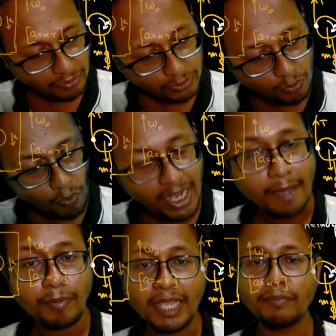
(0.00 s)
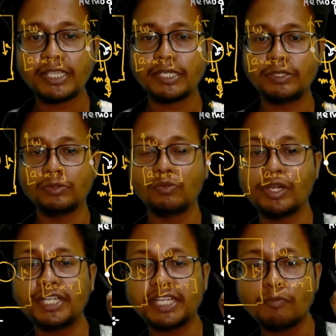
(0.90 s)
So while applying method 2, we
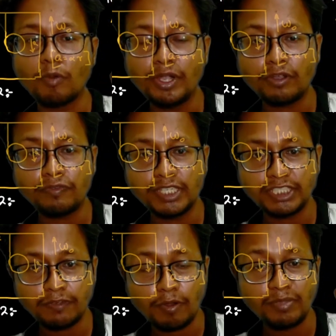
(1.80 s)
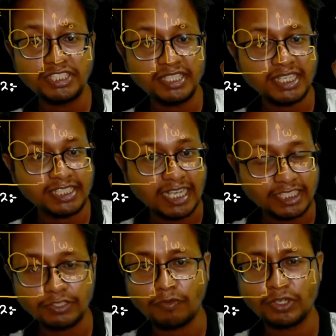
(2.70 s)
are not taking moment of inertia from instantaneous
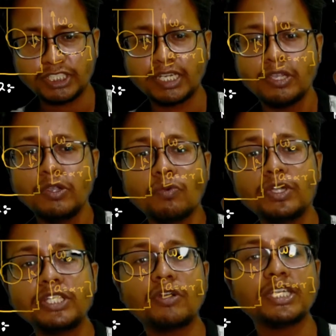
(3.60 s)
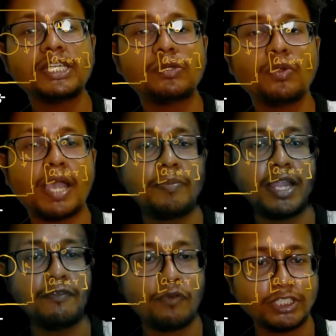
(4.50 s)
axis of rotation. We do not need to
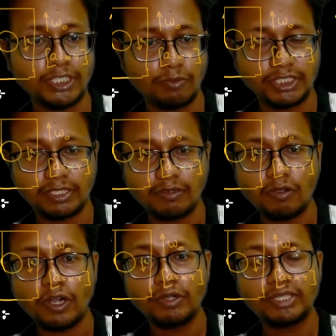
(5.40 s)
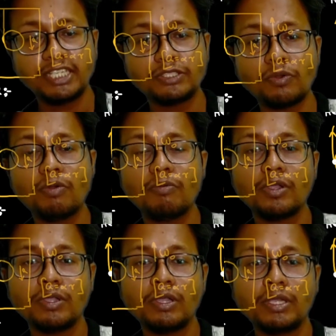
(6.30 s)
apply force equation, or there is no
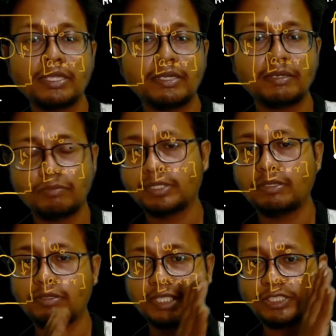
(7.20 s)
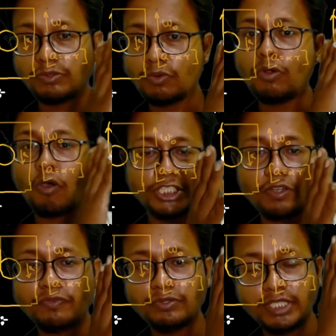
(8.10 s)

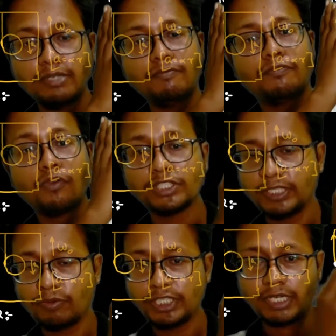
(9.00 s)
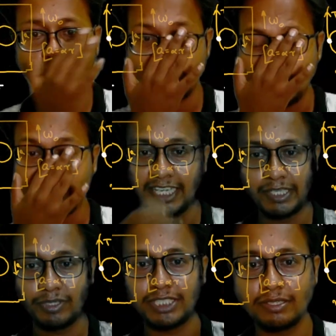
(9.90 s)
logic of using force equation or linear
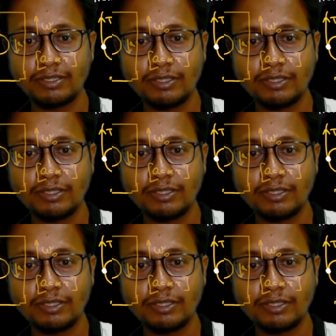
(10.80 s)
equation.